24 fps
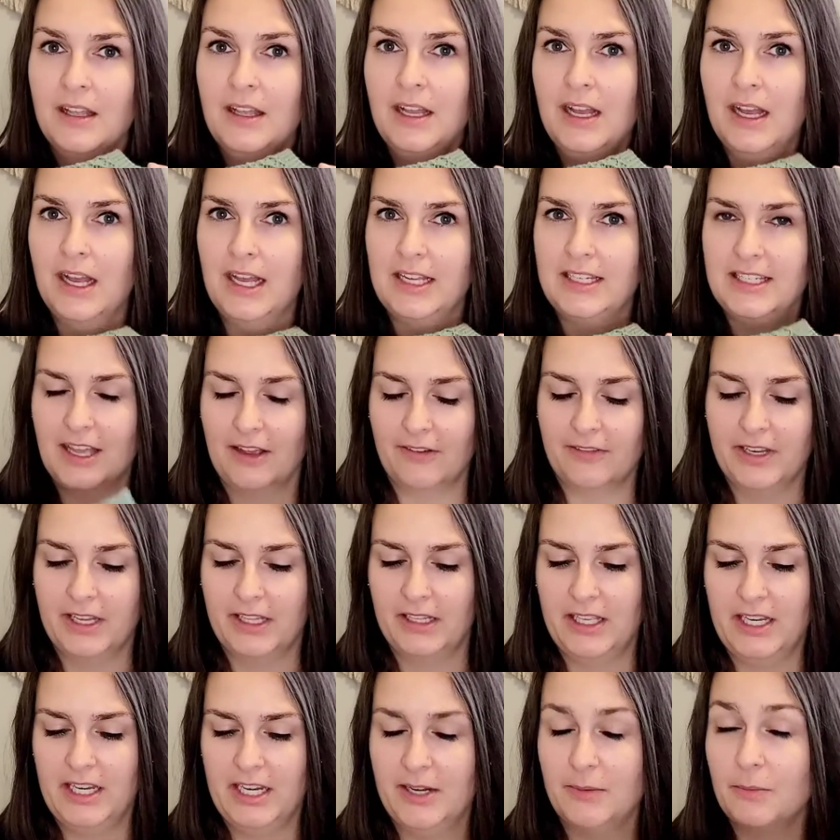definitely
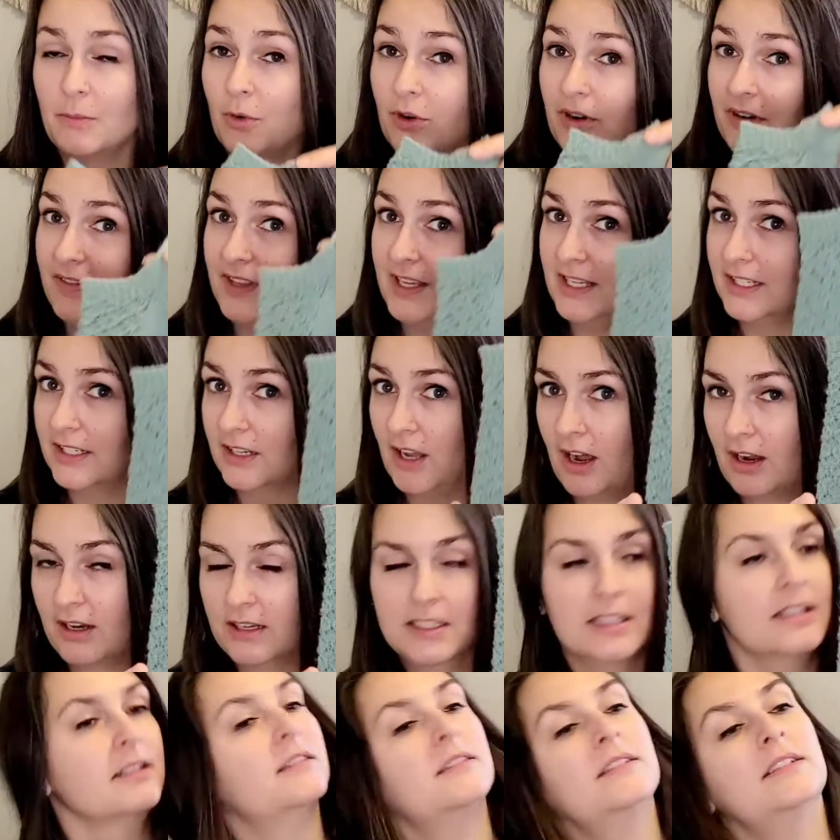need more of these socks
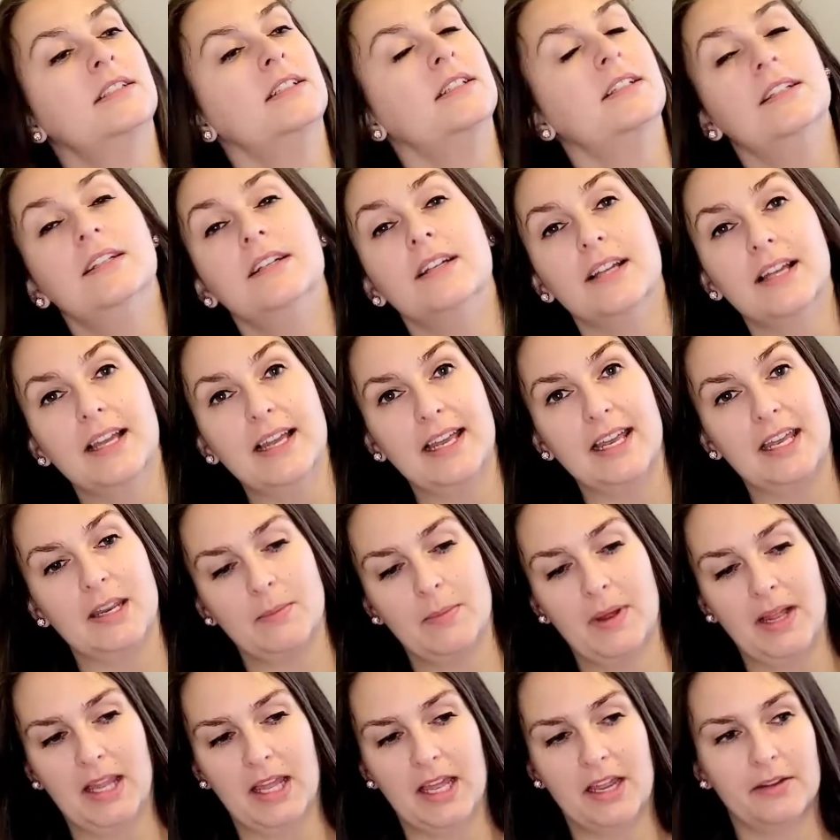in my
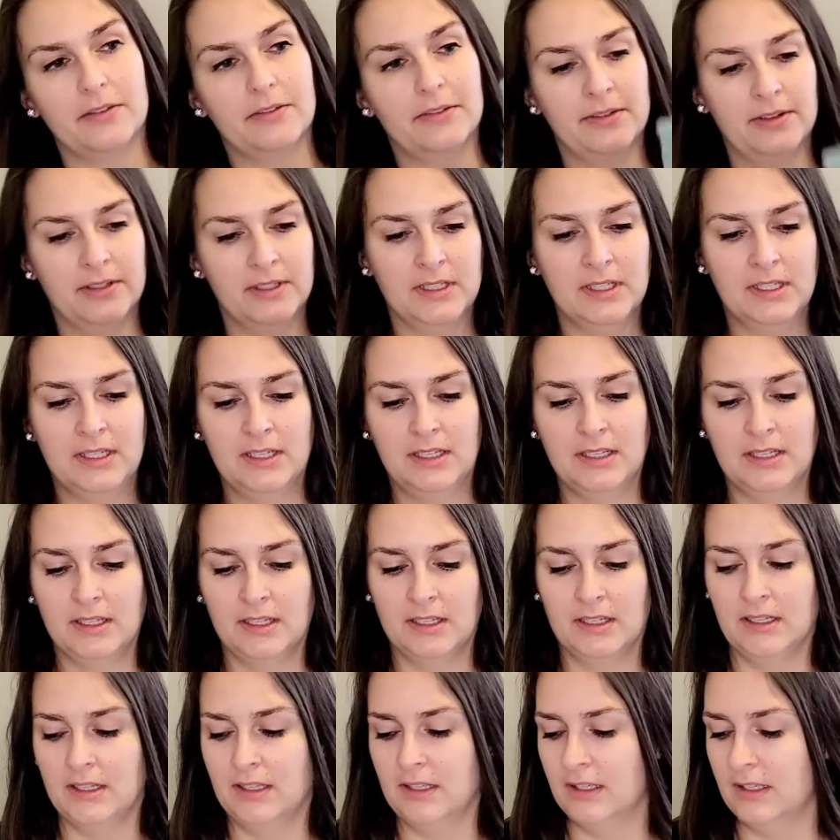life.
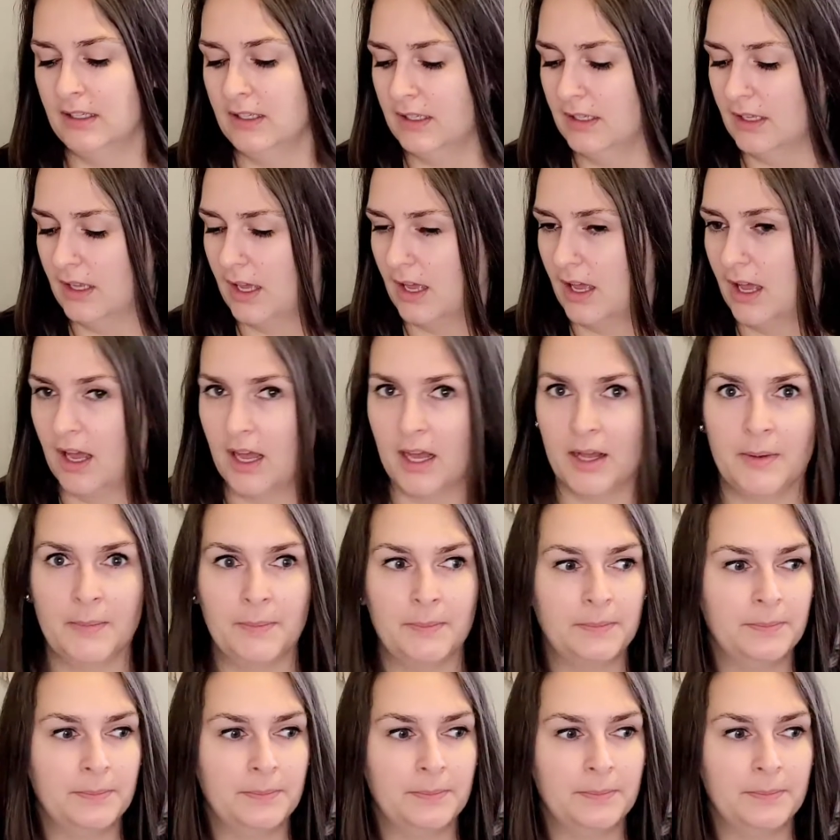I'm